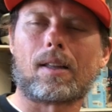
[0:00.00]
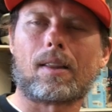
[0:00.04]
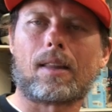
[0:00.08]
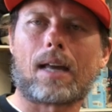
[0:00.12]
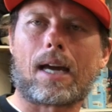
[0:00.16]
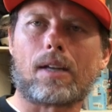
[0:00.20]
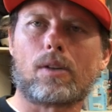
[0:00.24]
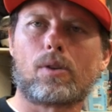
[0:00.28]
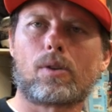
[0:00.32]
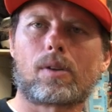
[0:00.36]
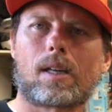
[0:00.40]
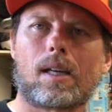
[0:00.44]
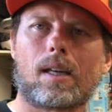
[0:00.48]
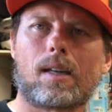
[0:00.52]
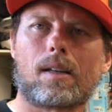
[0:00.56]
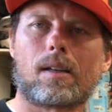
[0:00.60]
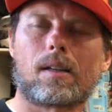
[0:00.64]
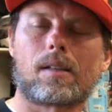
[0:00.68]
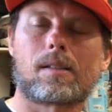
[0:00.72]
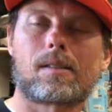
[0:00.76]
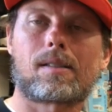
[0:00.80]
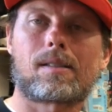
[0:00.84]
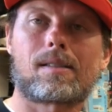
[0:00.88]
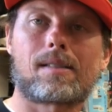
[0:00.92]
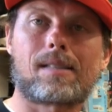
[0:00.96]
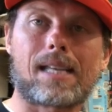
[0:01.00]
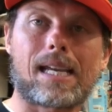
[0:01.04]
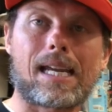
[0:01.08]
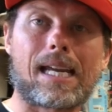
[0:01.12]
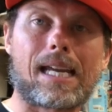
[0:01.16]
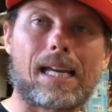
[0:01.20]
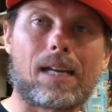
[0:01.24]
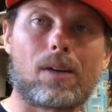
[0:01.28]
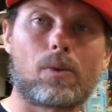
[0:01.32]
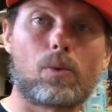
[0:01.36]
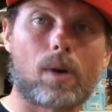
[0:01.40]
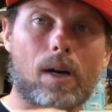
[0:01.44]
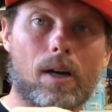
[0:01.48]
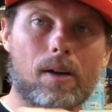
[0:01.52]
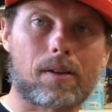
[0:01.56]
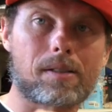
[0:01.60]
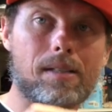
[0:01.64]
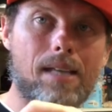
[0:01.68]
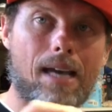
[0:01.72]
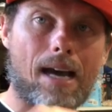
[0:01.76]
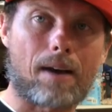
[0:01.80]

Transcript: that you can see where it's